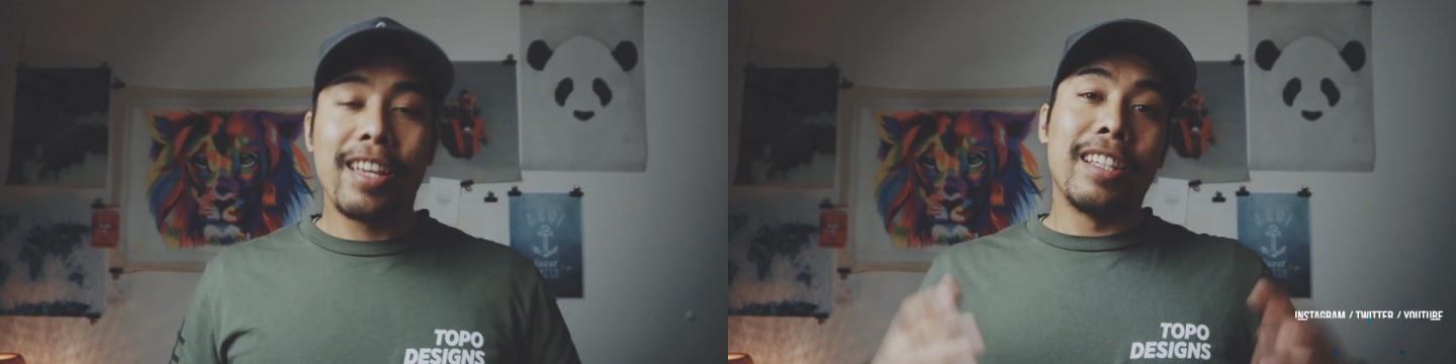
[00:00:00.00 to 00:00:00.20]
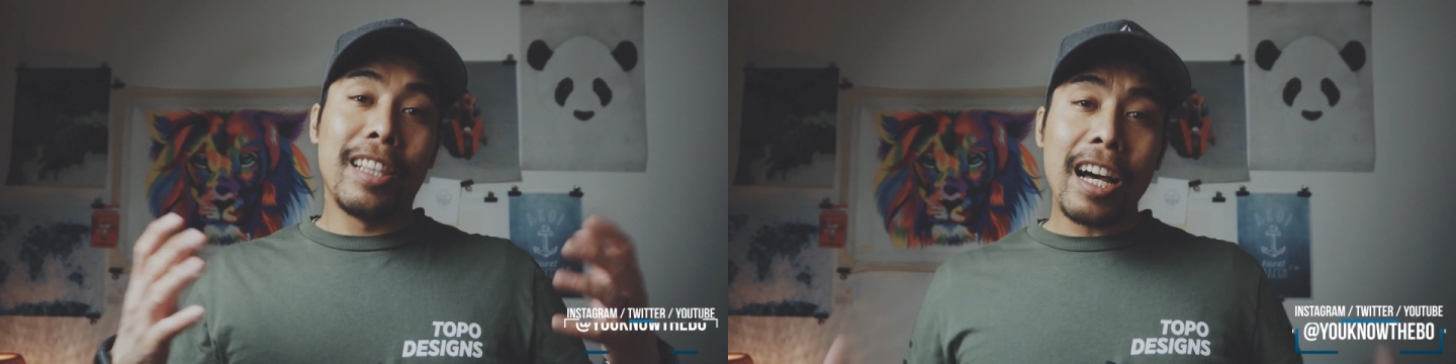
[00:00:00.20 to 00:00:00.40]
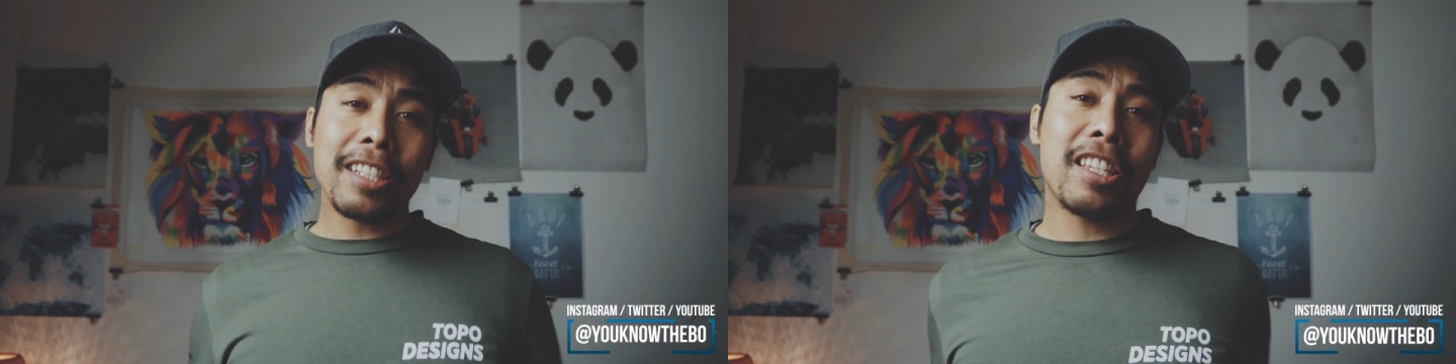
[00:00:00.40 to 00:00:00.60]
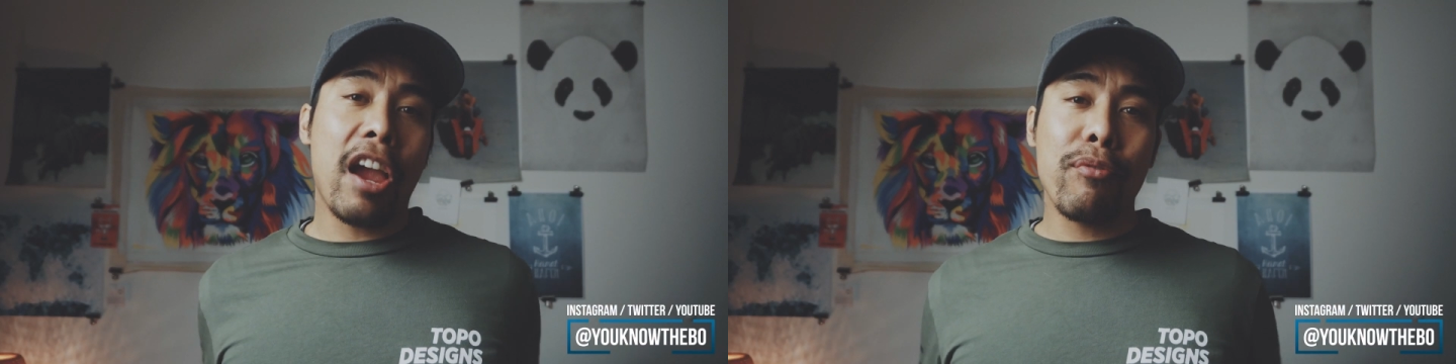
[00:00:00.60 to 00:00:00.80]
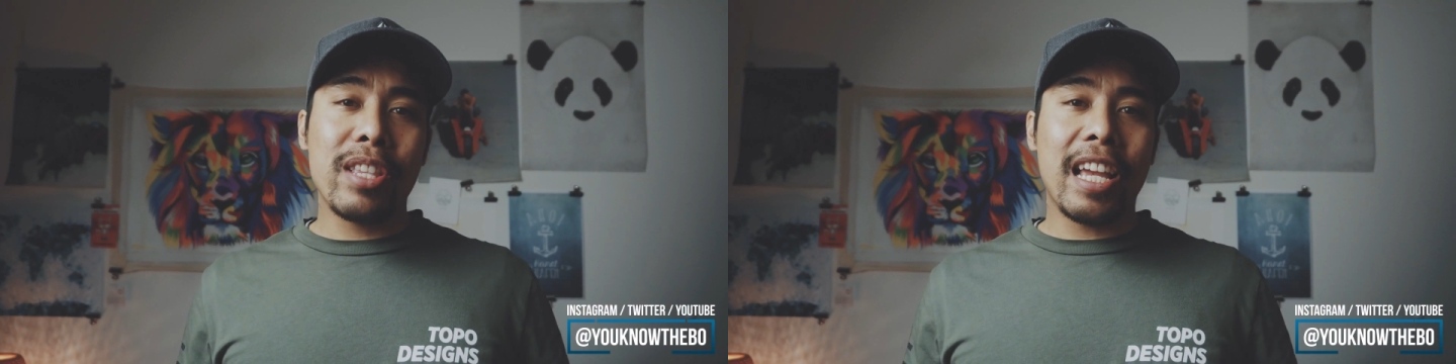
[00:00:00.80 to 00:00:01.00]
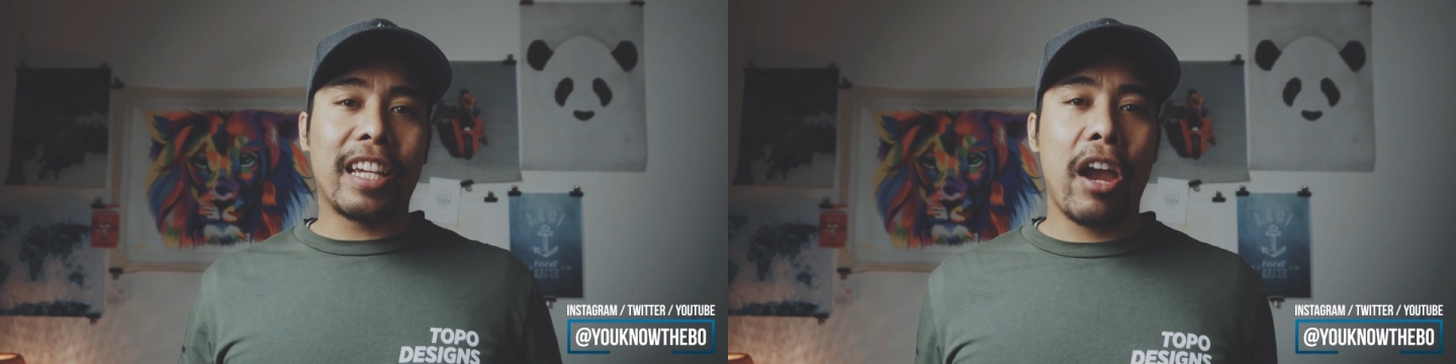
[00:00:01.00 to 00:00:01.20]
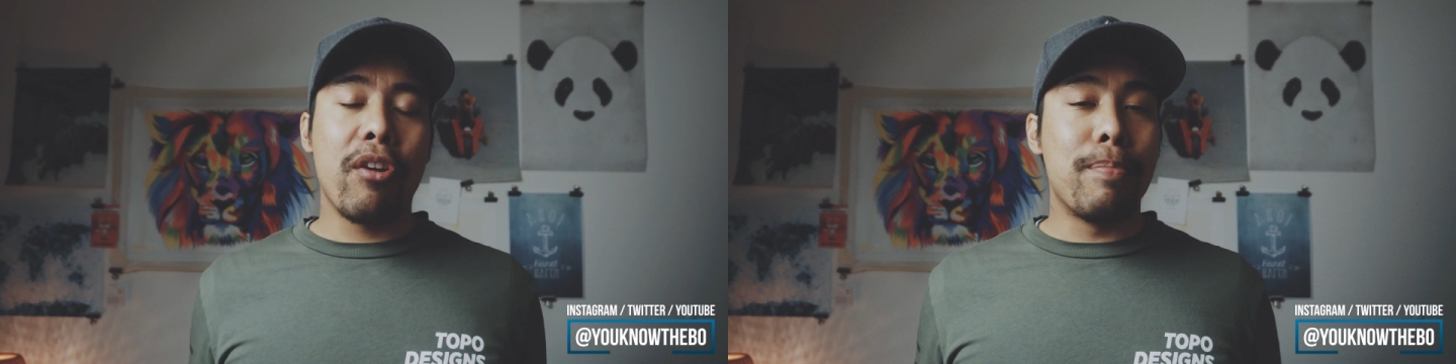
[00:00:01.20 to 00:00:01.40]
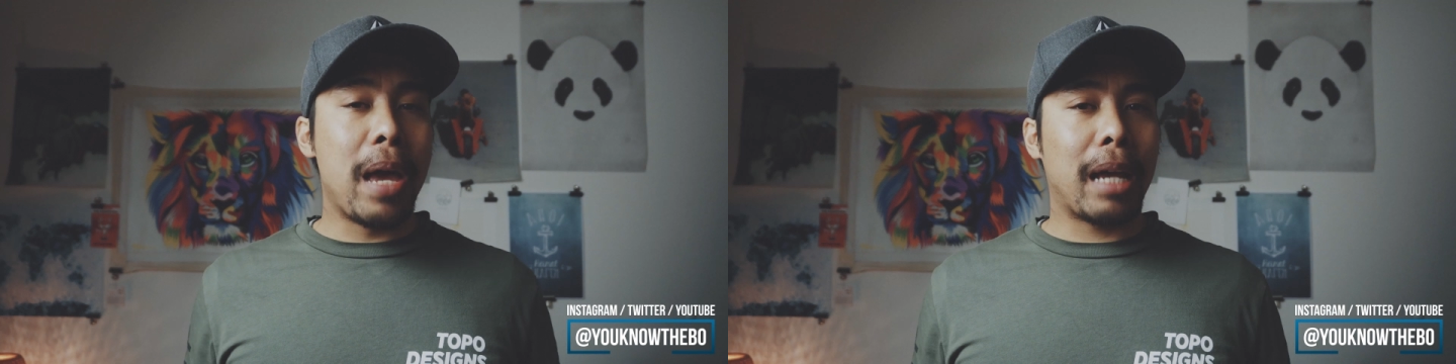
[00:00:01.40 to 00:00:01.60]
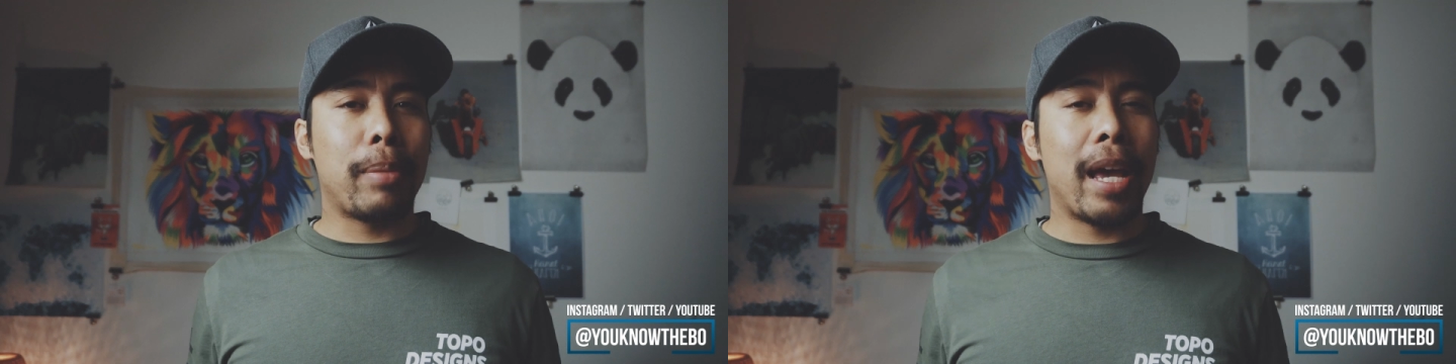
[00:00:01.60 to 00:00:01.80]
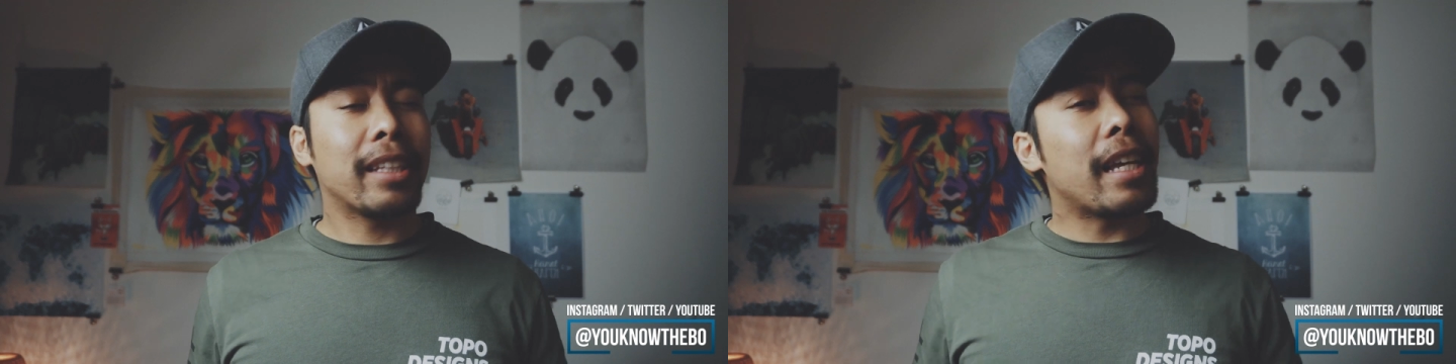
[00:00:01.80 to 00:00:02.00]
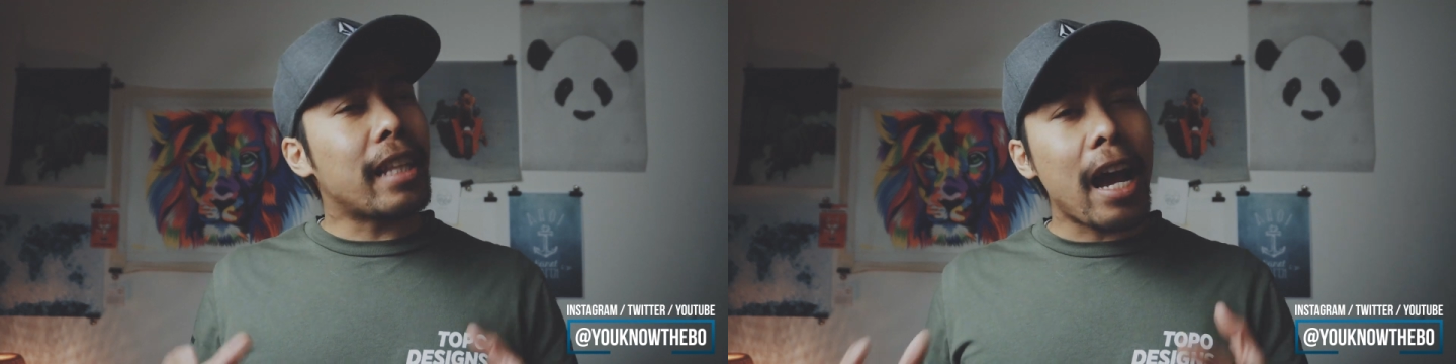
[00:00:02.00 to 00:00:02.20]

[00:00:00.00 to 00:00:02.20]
The last everyday carry backpack that